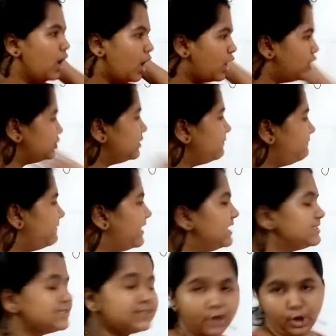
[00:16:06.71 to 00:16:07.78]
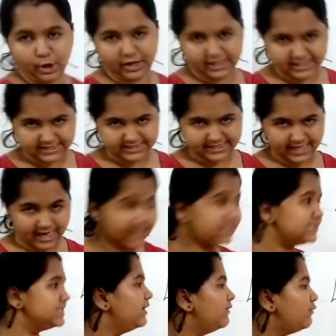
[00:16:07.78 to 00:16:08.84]
So the first law is that
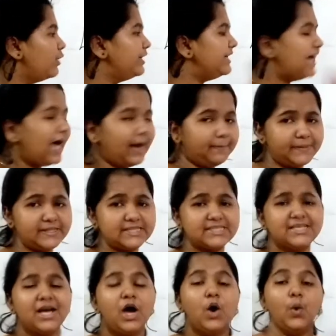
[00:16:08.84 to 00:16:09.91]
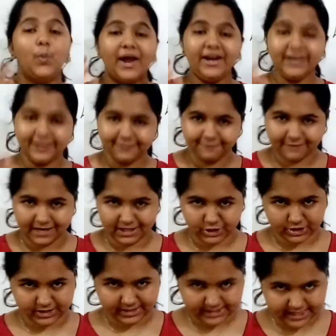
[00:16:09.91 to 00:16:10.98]
what happens when reflection
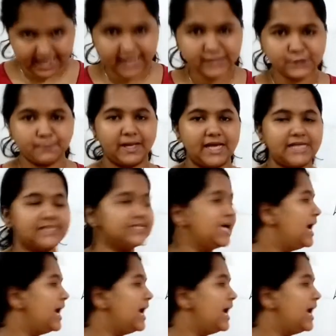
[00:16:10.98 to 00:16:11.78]
takes place,